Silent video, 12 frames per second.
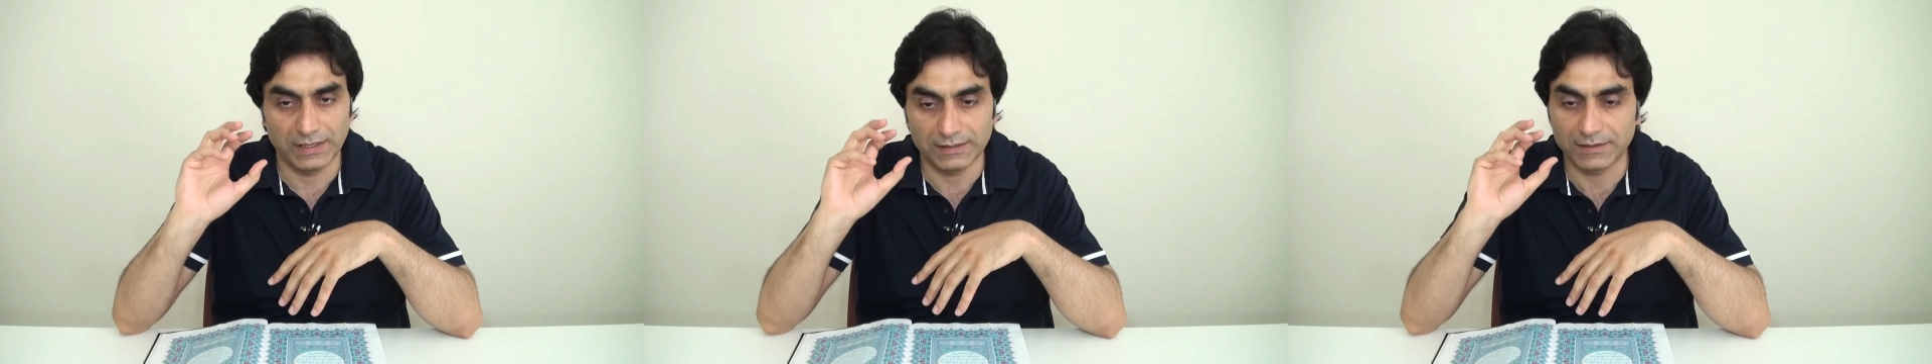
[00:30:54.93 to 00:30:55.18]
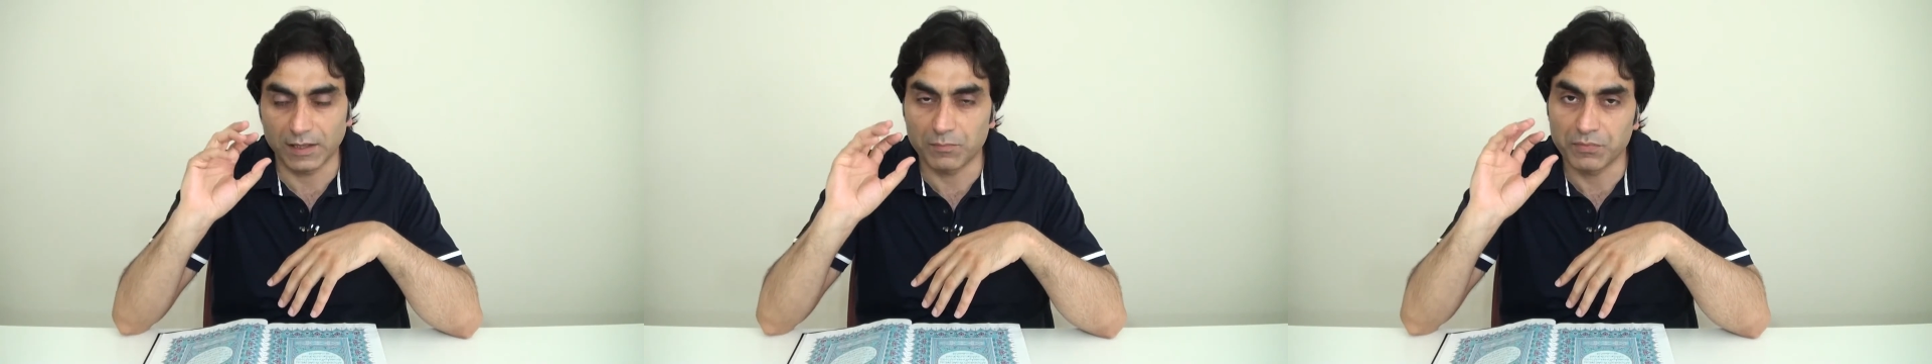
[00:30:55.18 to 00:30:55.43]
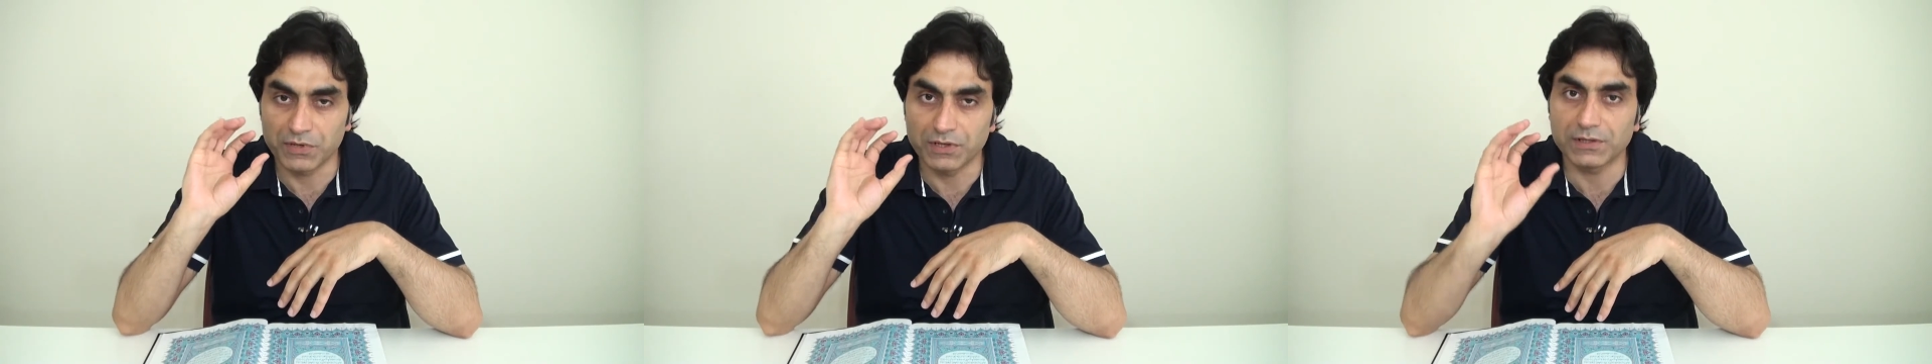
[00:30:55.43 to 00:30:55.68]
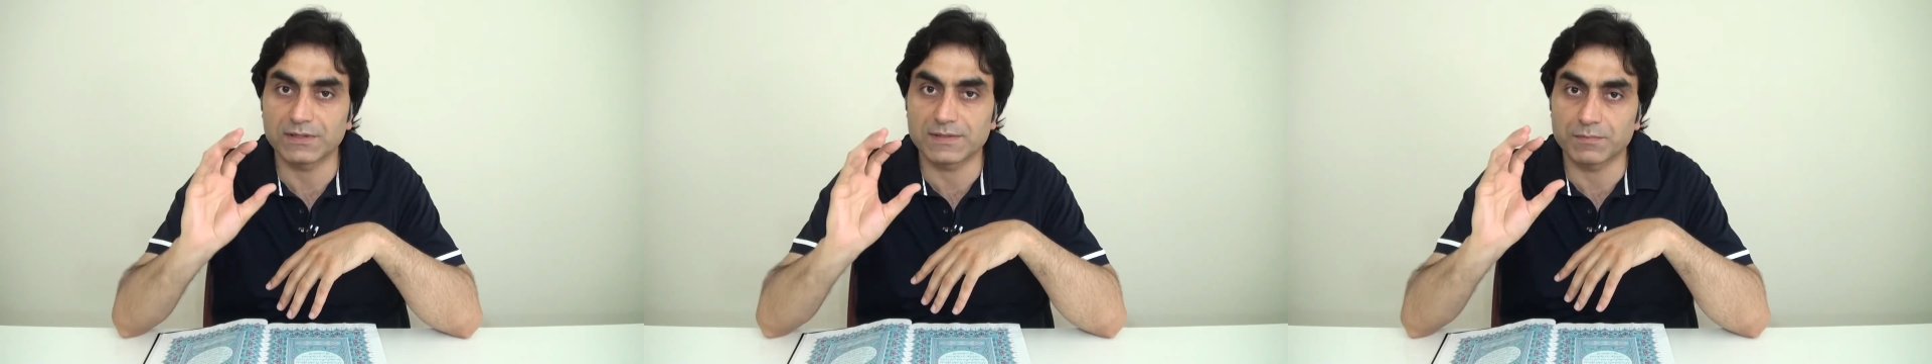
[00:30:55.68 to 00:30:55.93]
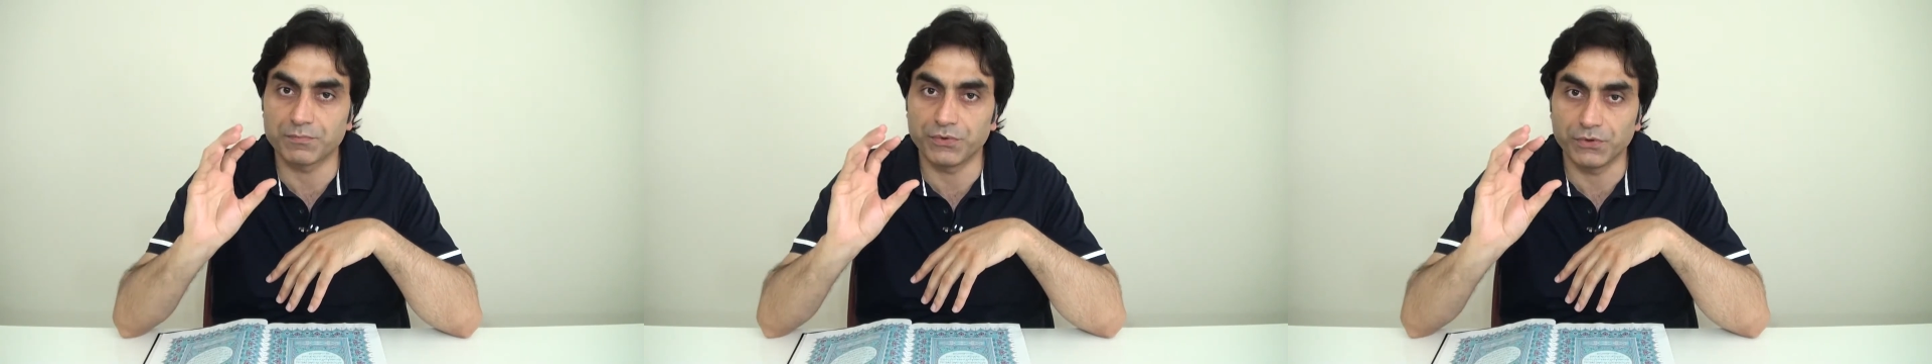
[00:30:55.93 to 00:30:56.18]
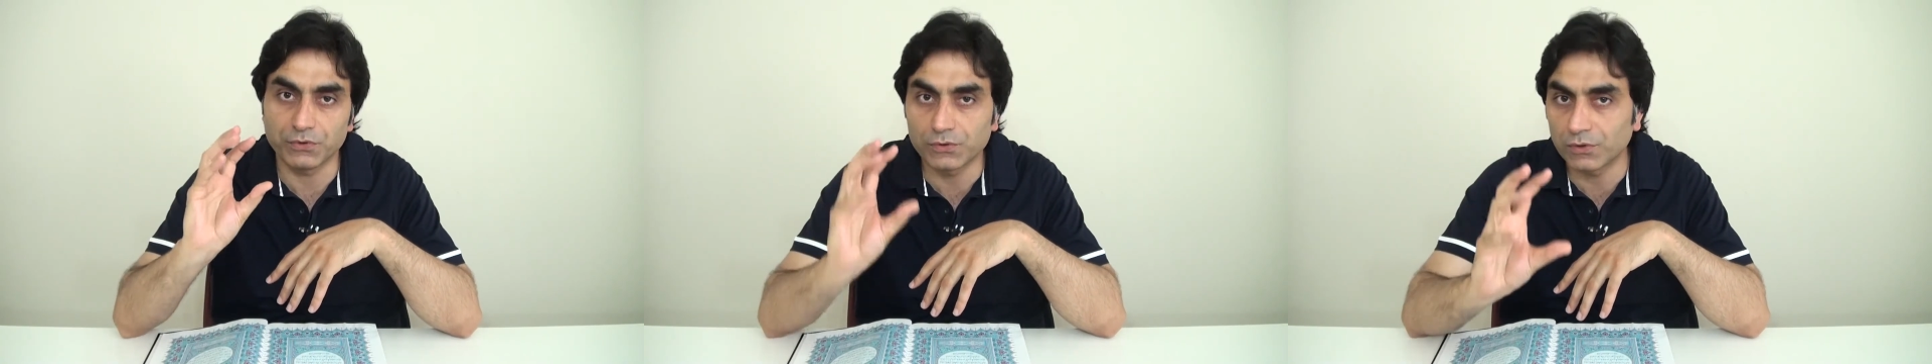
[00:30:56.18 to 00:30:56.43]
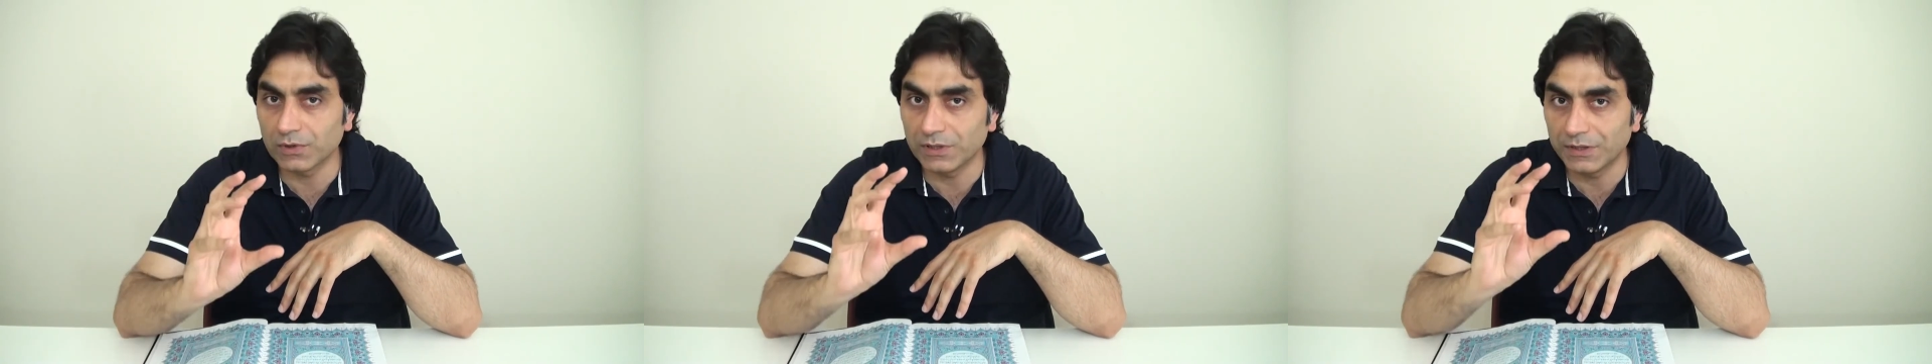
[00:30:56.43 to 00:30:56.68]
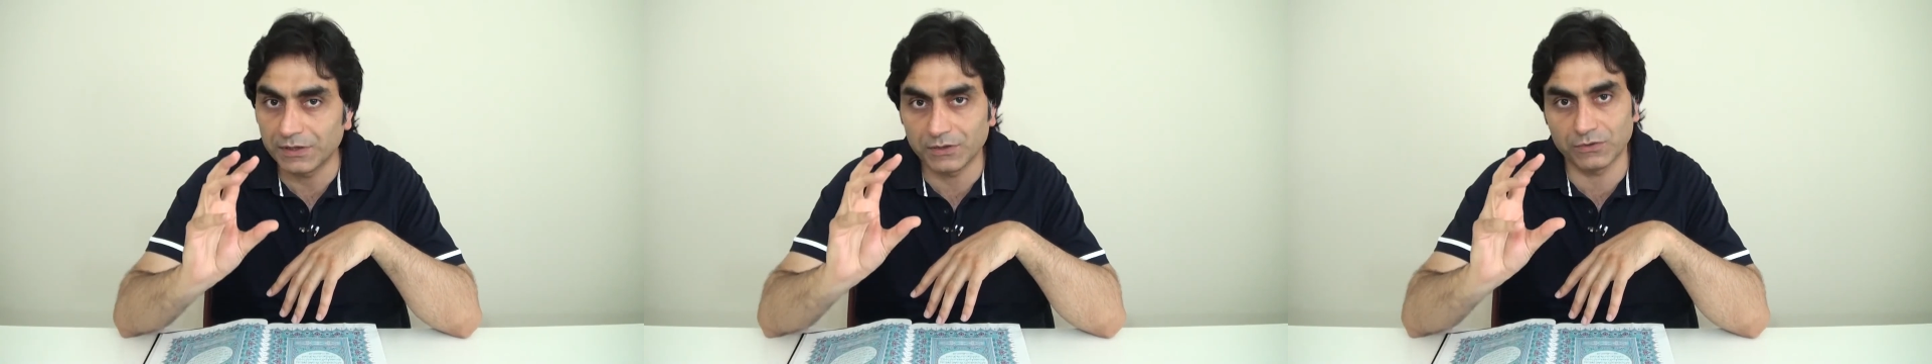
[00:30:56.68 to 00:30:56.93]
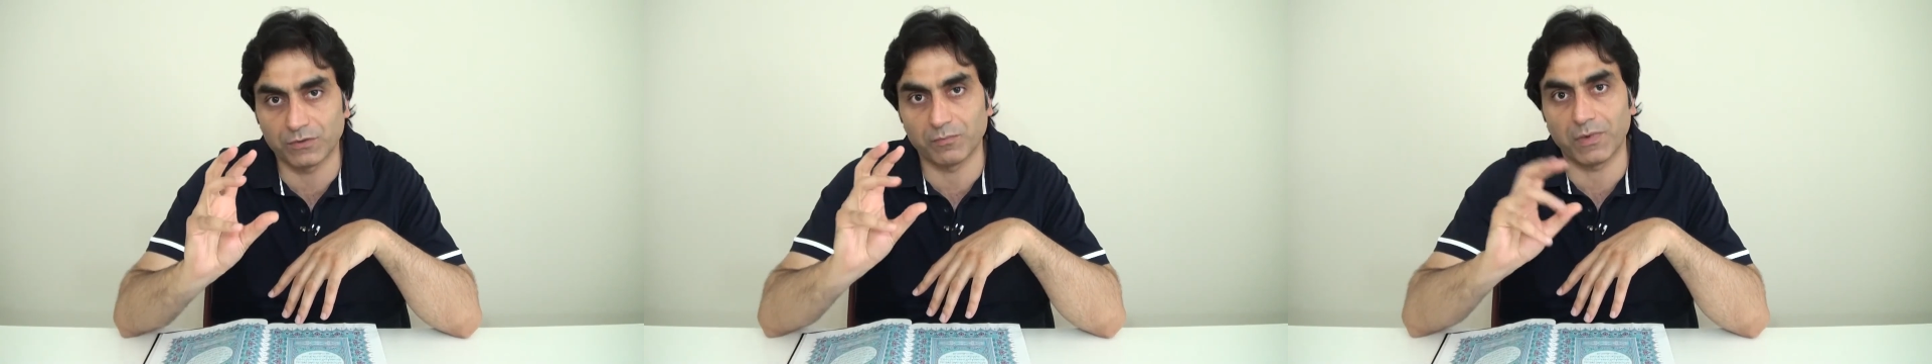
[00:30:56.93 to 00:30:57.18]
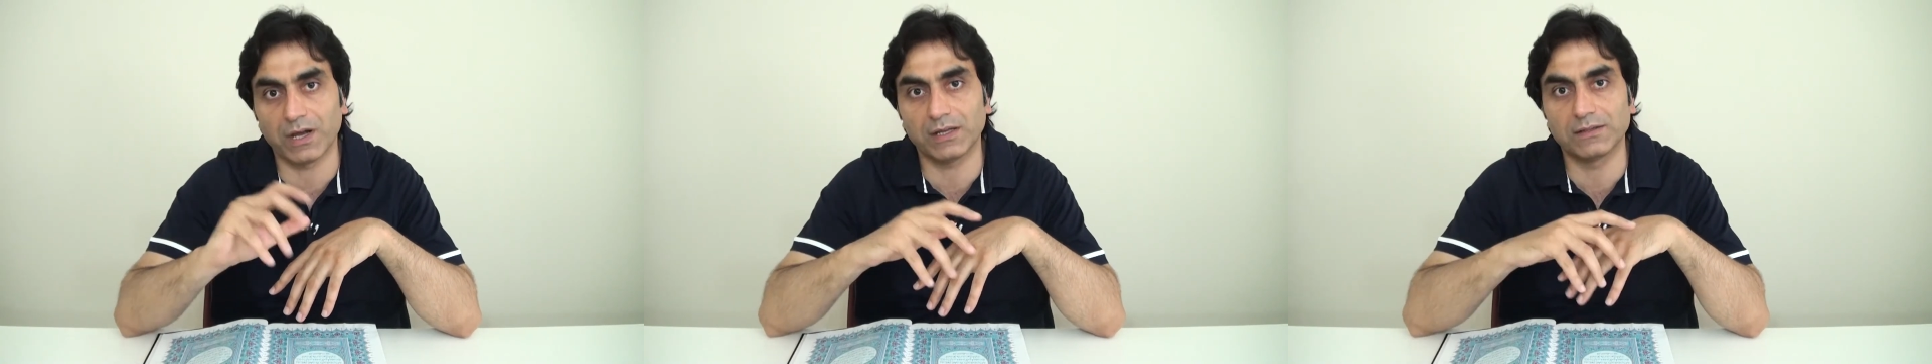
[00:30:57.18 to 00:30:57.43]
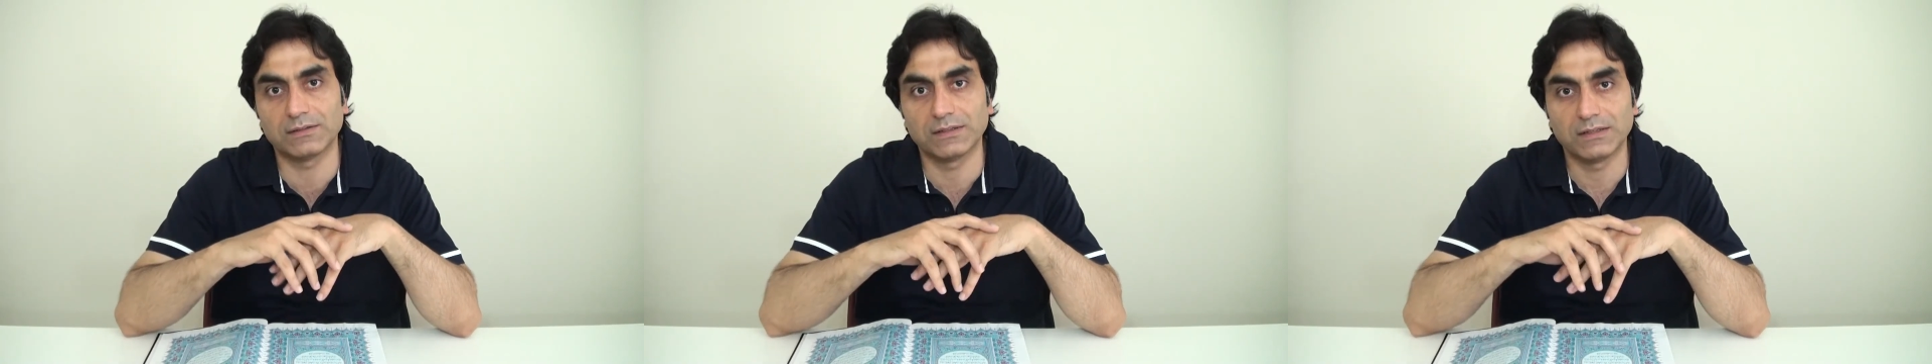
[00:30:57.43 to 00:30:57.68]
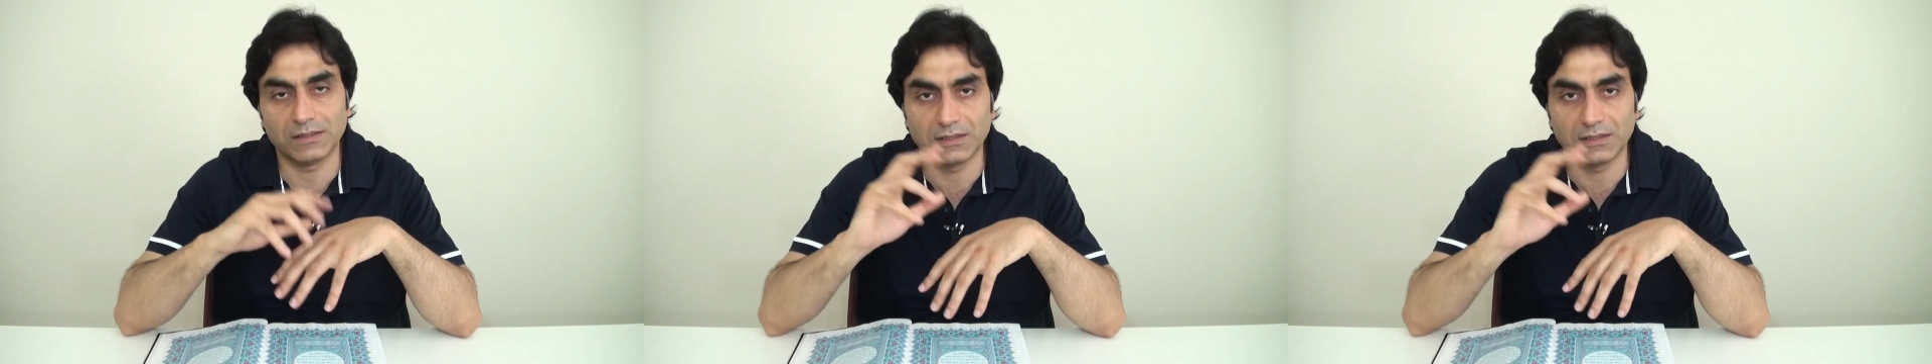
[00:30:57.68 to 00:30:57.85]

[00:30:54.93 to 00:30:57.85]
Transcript: it appears purely in your mind,